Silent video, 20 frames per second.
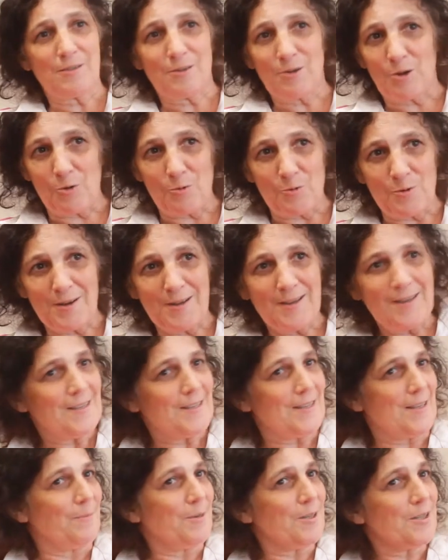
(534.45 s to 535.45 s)
low,
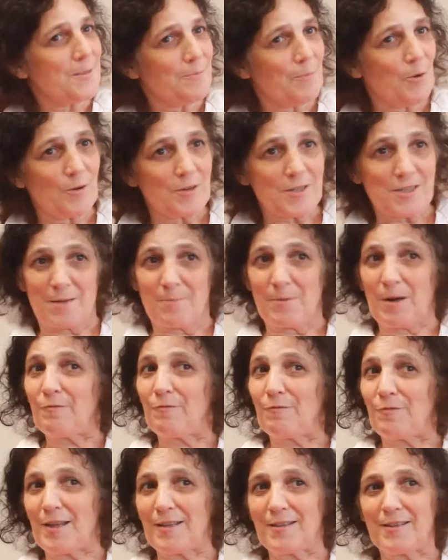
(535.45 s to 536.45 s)
some are small, some are
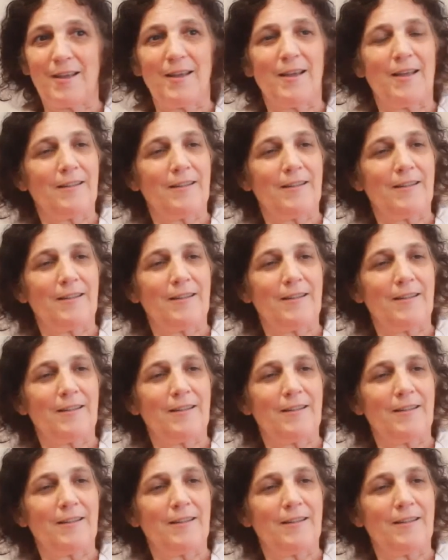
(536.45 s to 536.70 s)
fat.